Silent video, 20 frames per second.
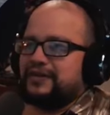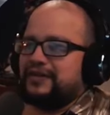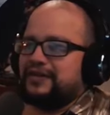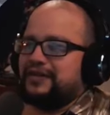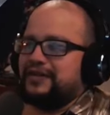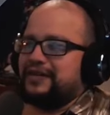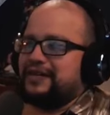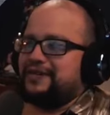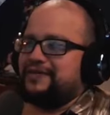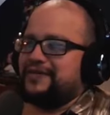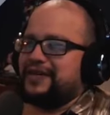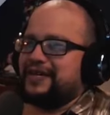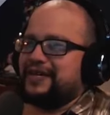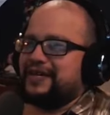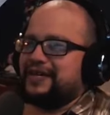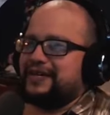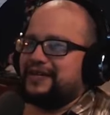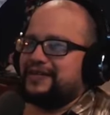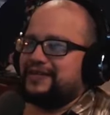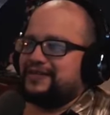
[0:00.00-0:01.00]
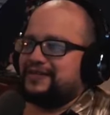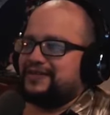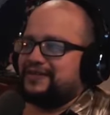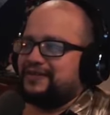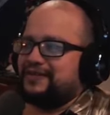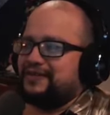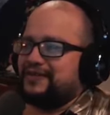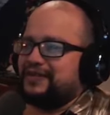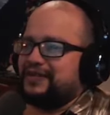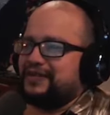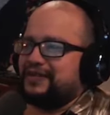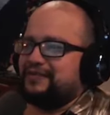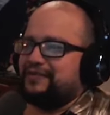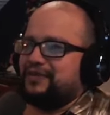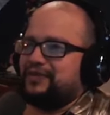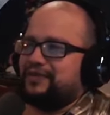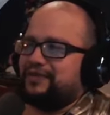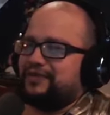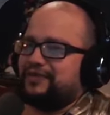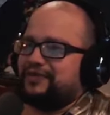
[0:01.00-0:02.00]
Then we get into the
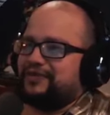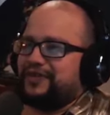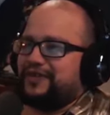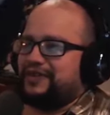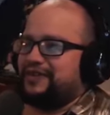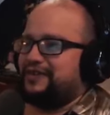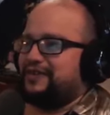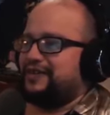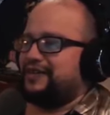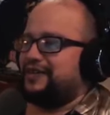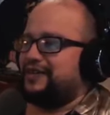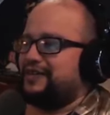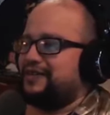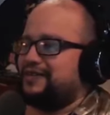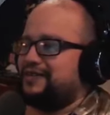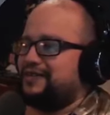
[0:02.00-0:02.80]
mobile firing here.